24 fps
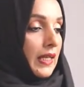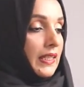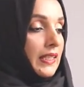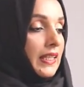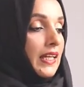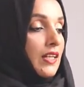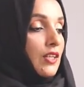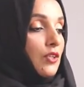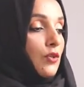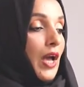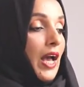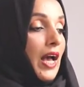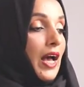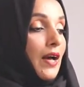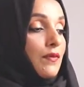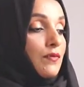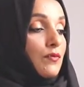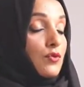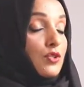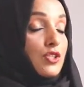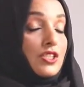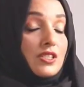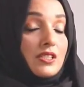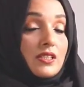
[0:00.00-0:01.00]
Then you
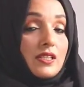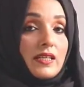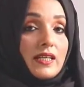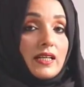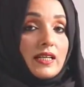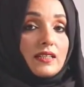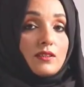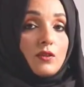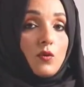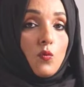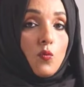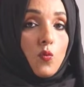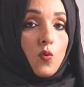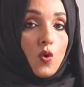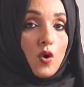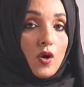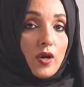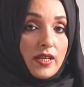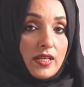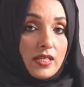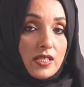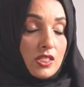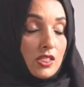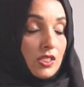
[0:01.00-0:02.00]
have to select the
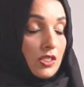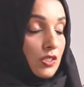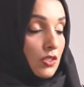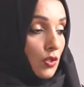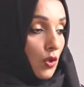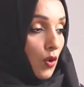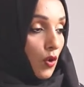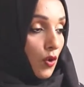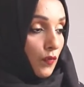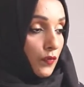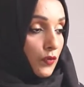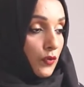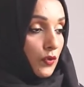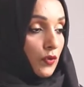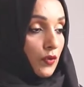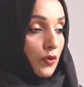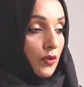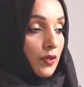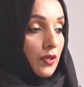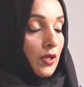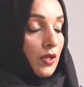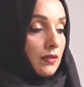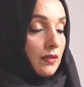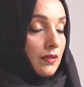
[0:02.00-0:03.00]
voice of
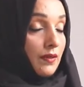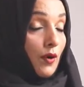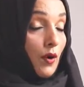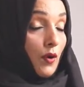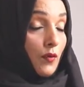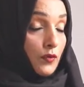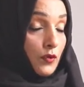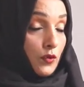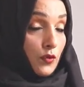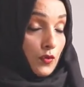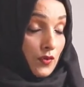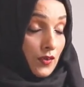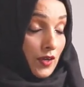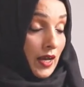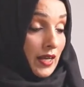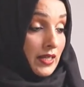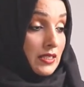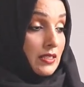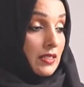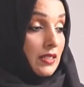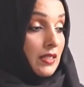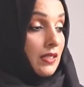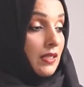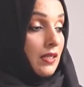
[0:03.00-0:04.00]
your of your
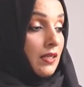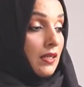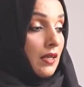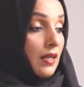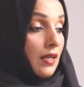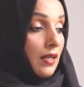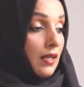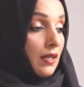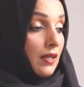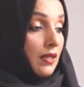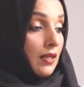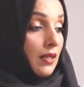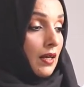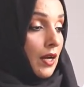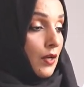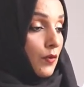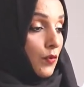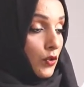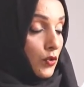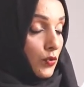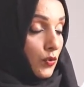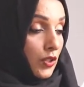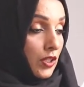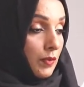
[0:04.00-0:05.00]
writing. Uh,
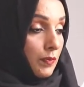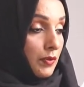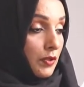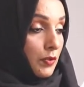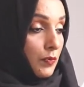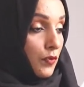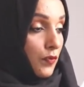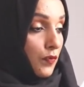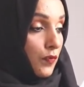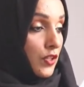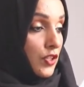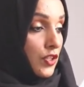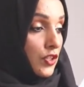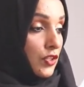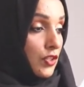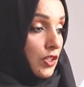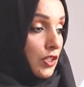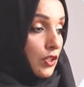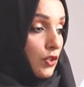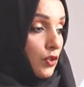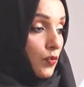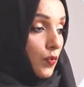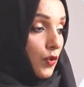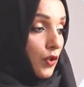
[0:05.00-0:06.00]
I want to keep it
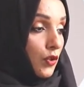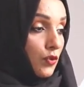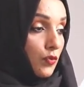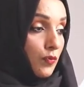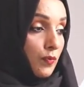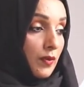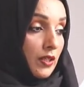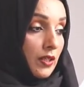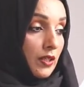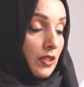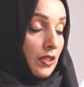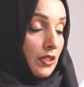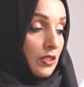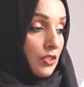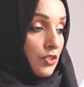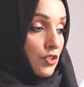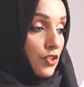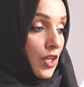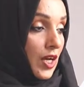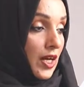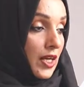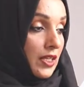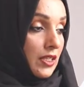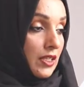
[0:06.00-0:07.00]
professional. You want to make
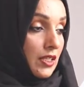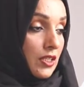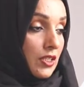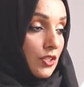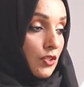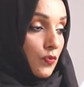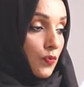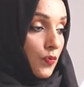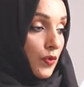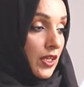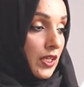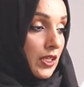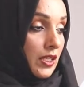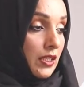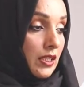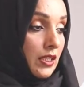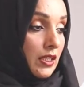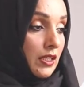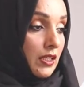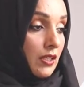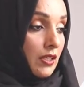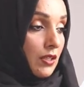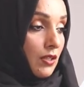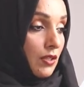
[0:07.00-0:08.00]
it childish,
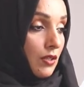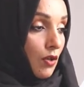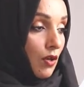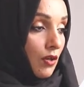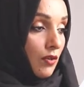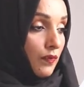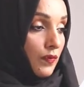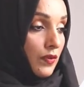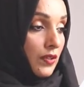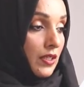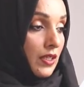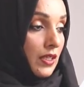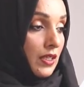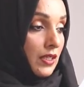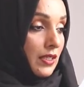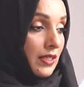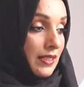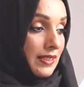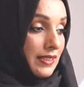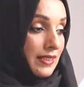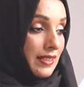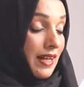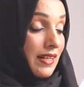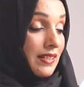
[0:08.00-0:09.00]
friendly, confident,
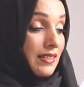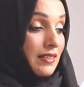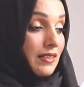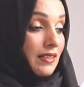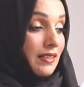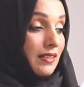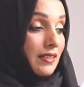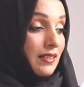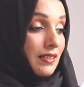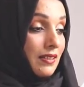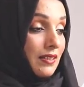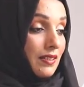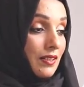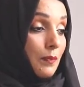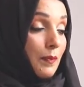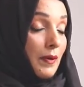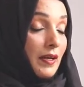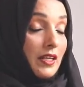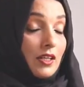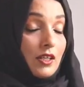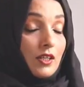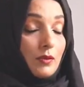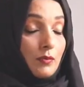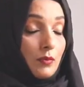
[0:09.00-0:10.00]
exciting,
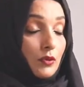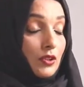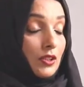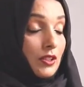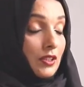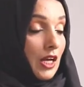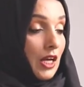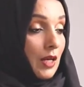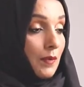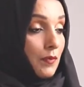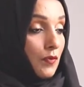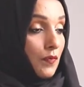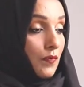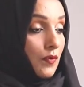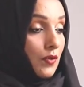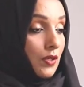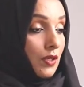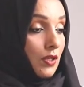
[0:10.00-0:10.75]
depending upon the type of